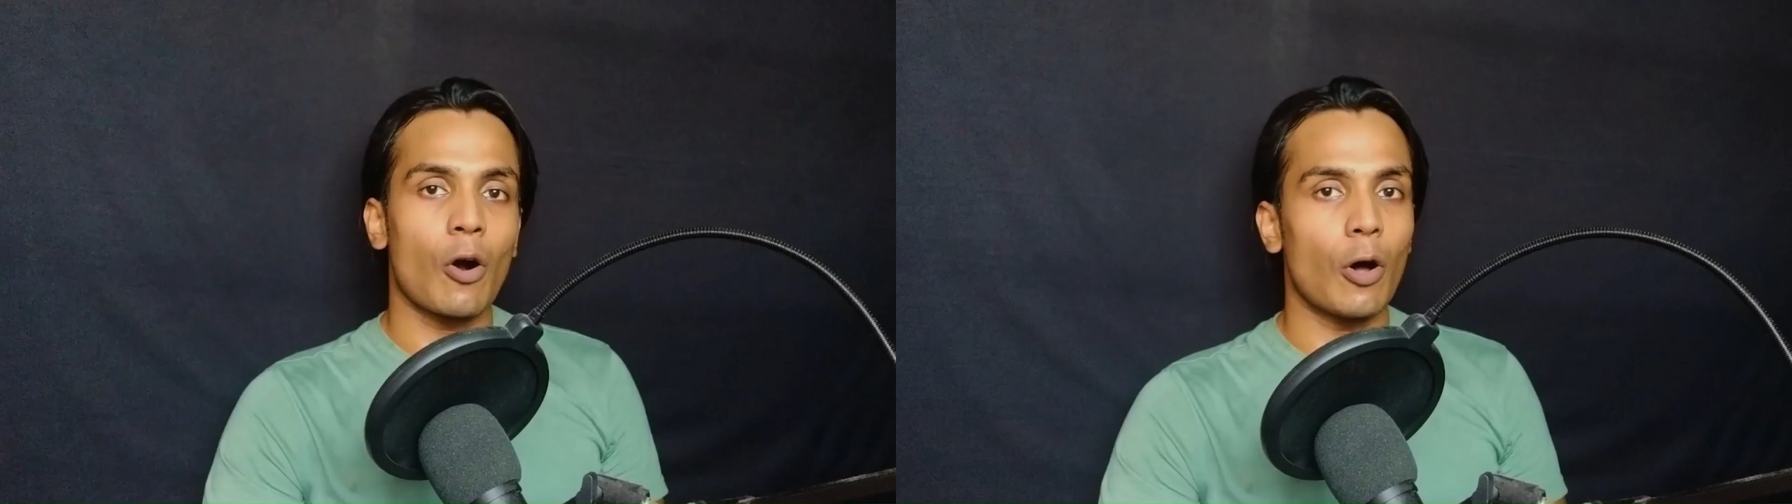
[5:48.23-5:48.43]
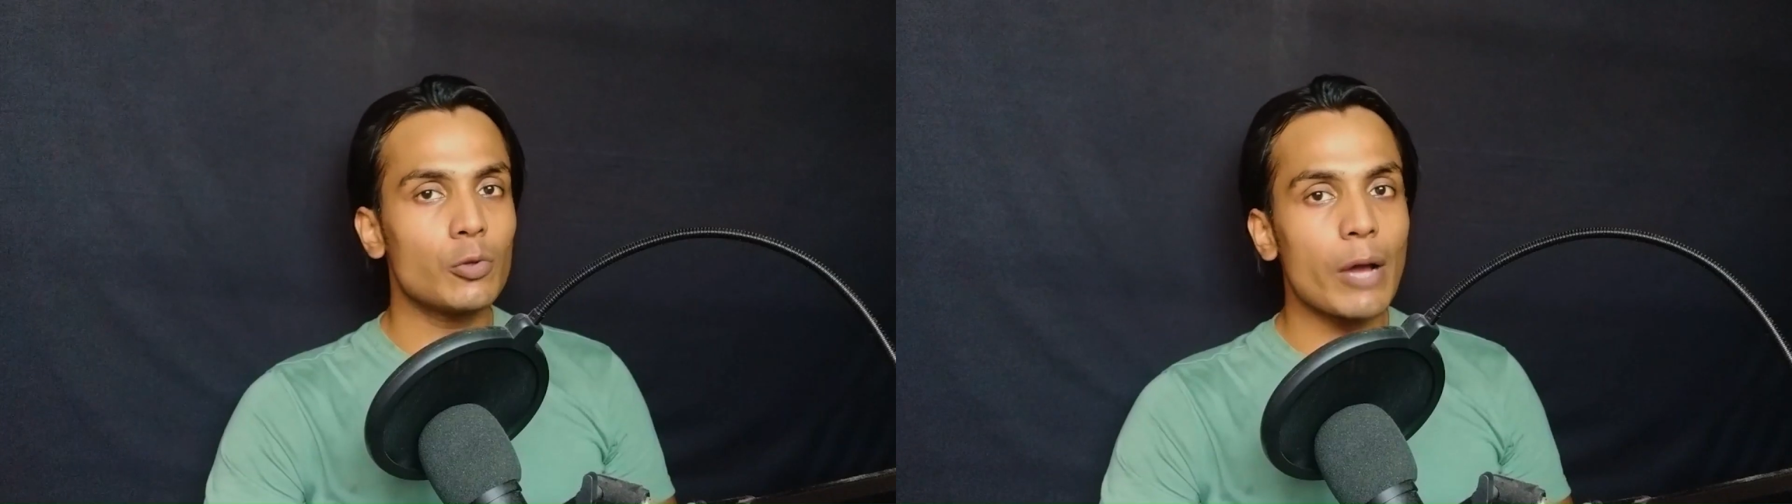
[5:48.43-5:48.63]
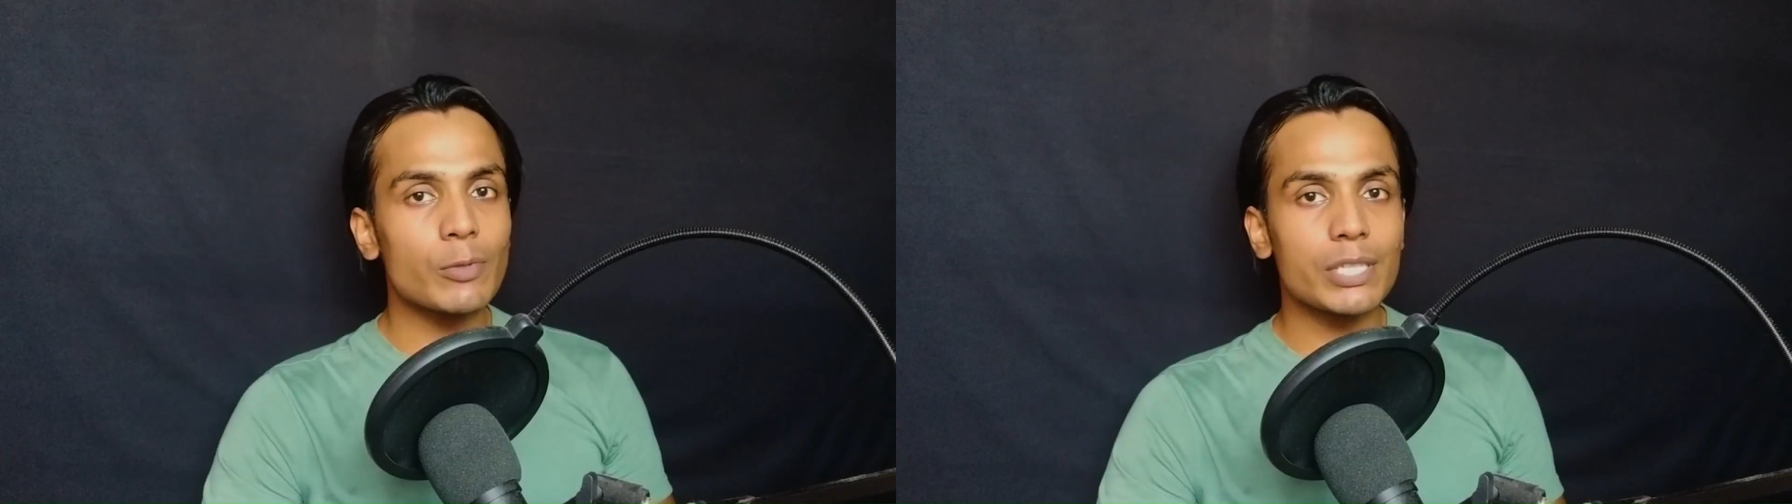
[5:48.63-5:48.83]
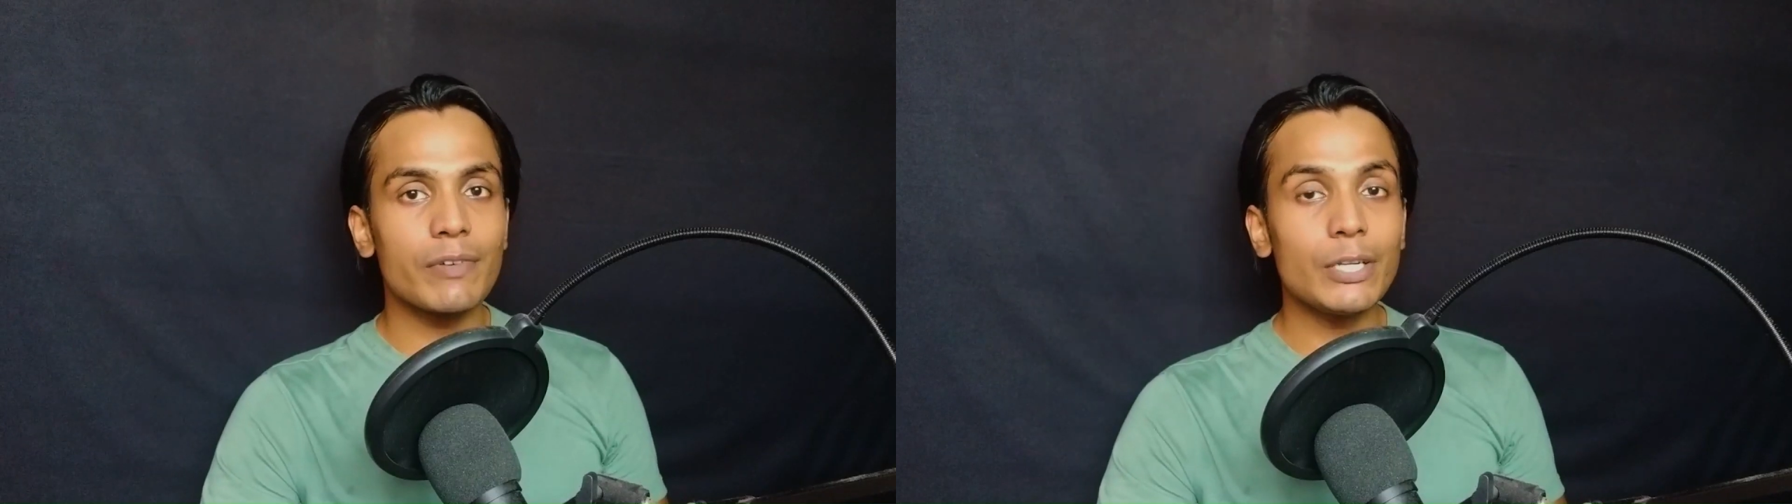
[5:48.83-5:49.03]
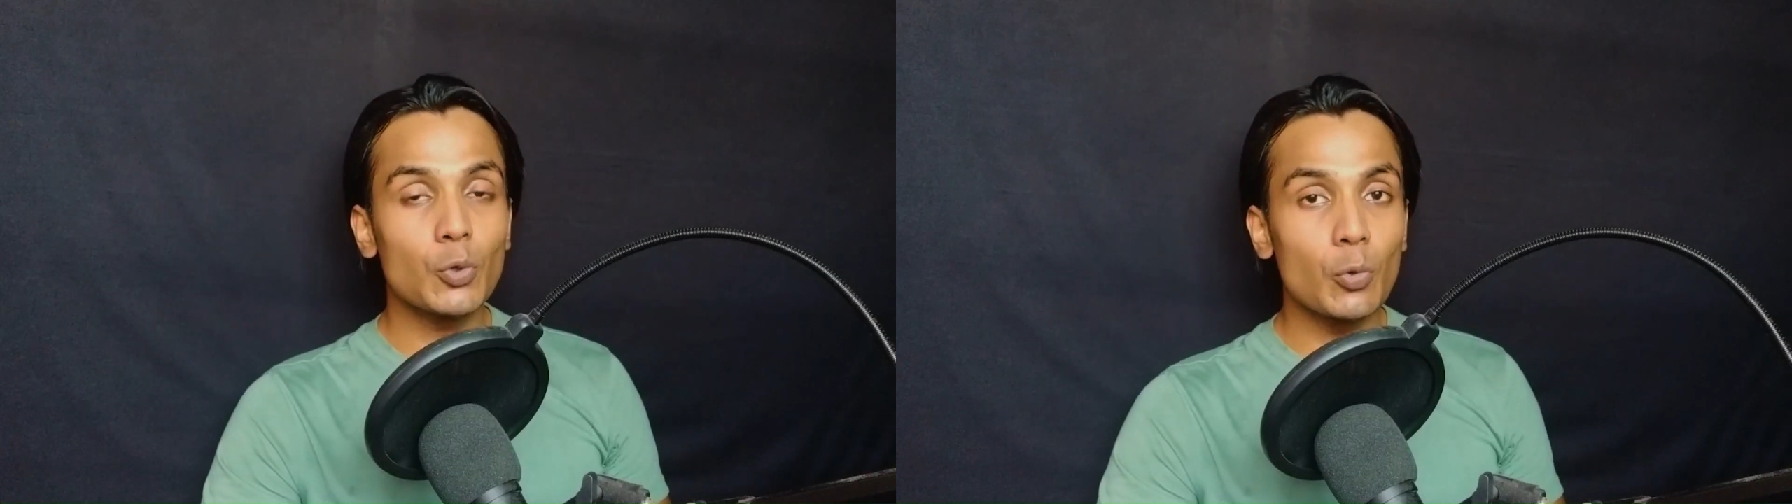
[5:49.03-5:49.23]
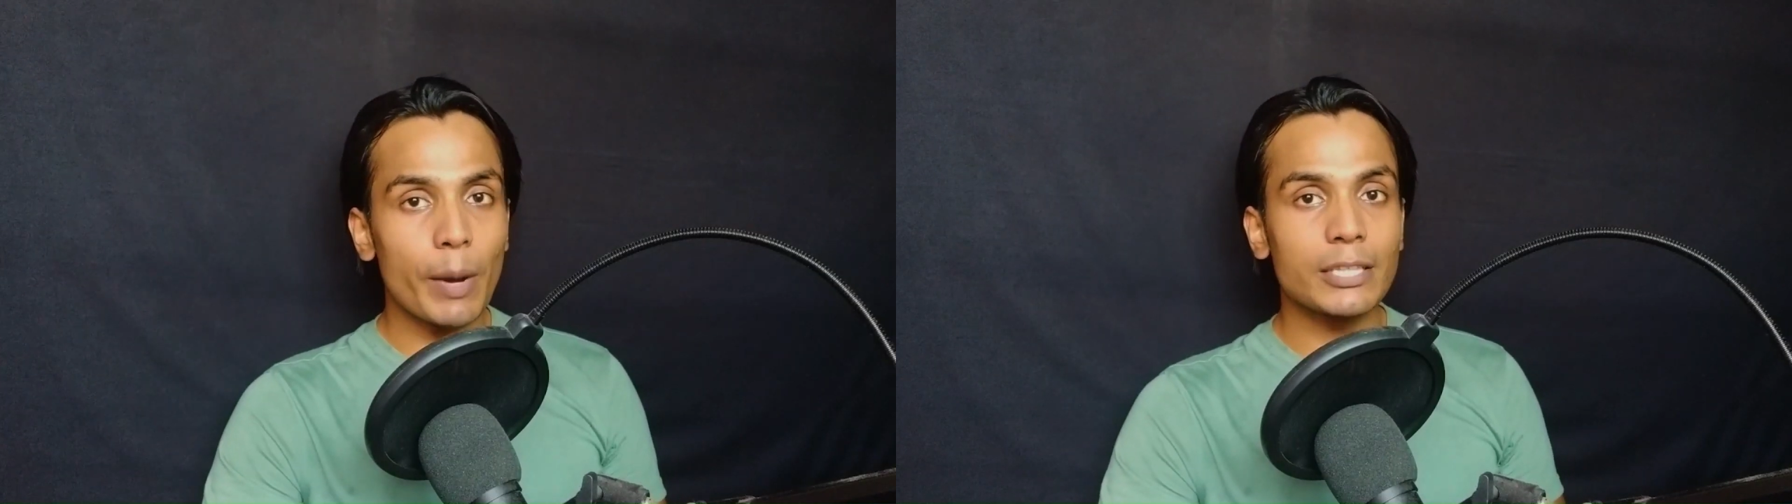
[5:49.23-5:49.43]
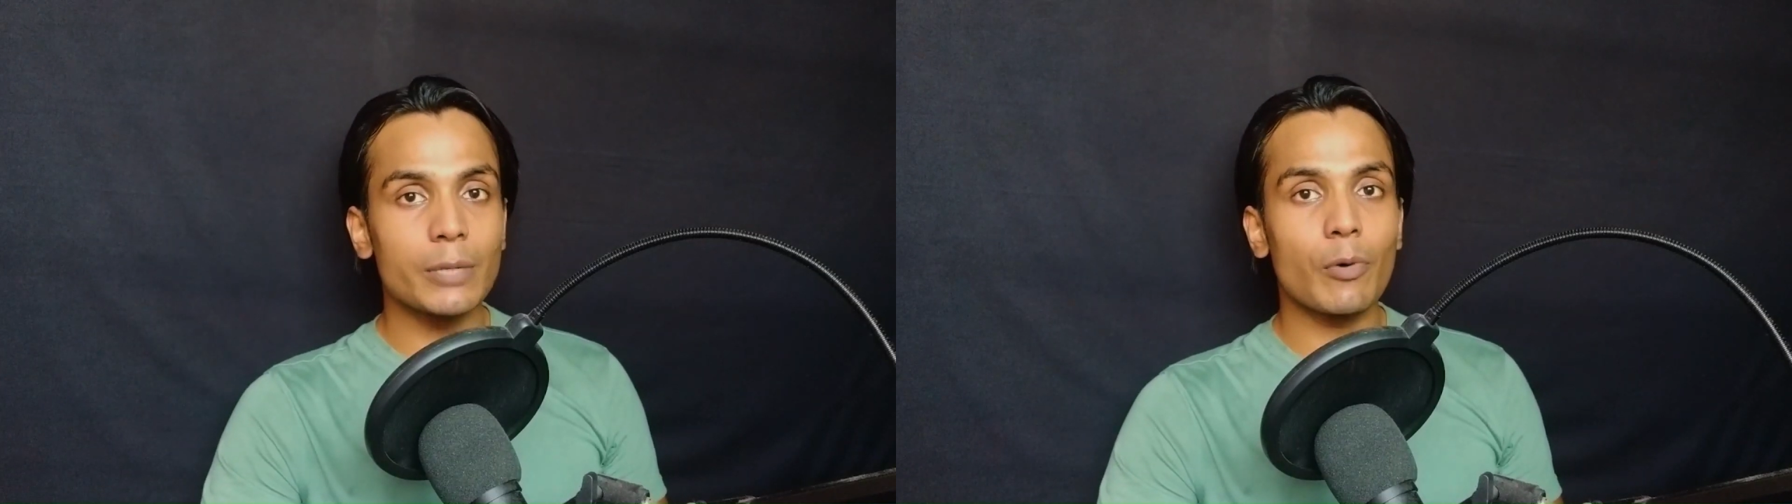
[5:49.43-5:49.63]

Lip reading: Although I was given 2 Python